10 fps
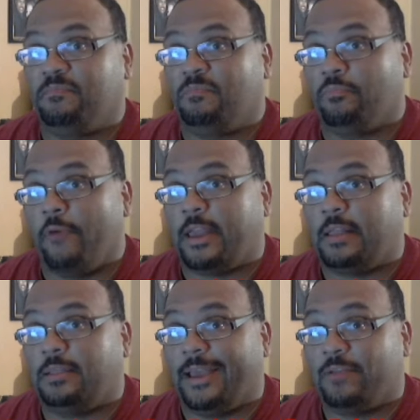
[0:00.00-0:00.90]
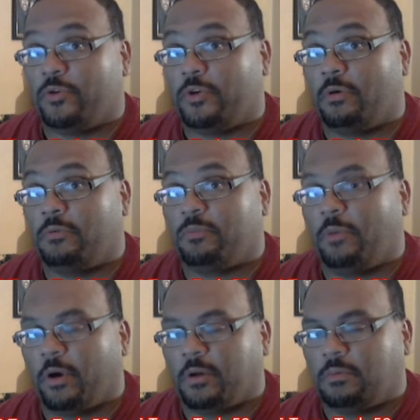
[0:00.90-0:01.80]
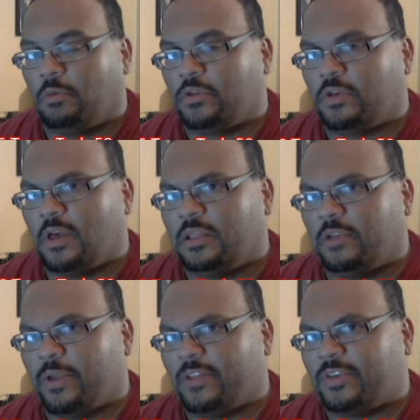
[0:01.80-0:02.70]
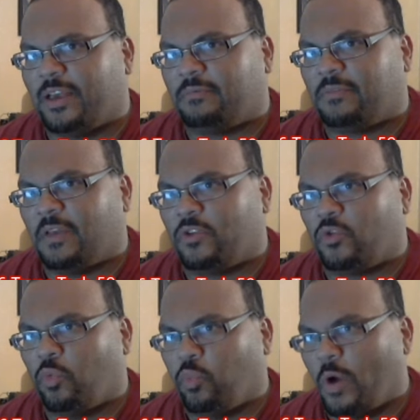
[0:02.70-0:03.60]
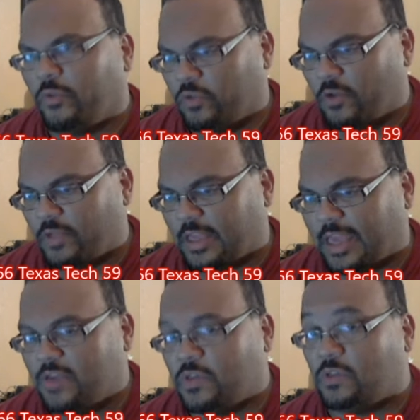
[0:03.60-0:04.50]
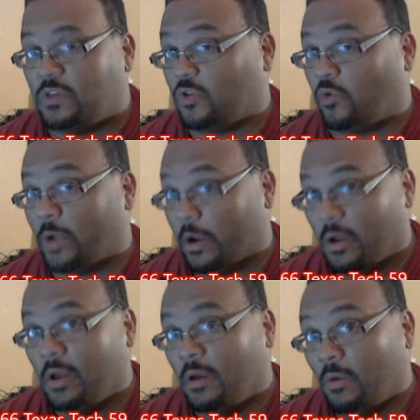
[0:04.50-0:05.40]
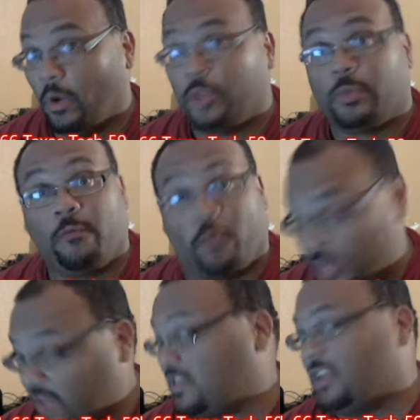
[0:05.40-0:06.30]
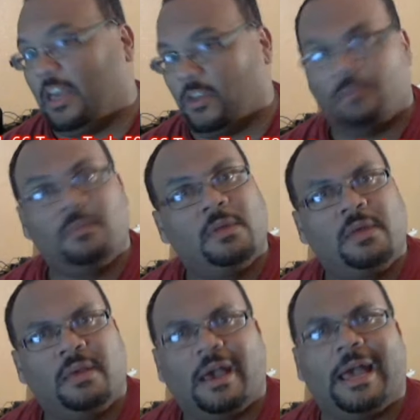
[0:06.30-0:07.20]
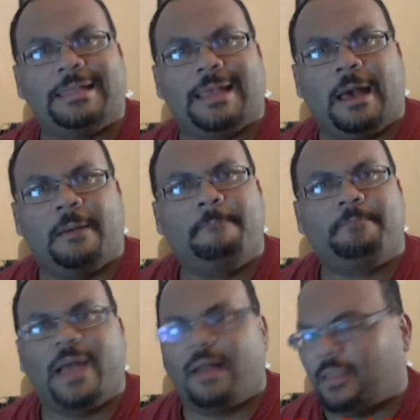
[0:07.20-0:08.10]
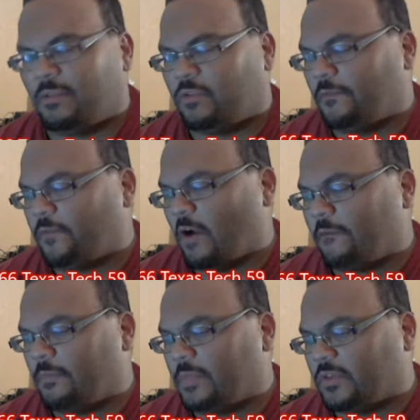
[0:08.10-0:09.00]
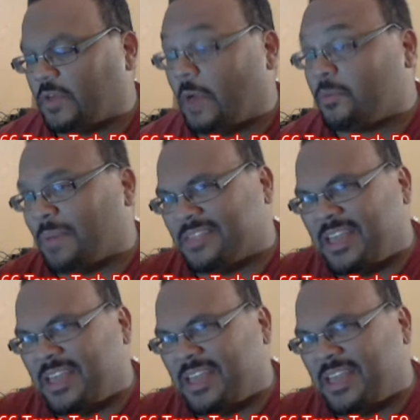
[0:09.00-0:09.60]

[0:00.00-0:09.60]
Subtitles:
breaking Landry Jones' mark, which Landry had set on 2 different occasions in his career, where he threw for 6 TDs. And not getting too far from the subject, but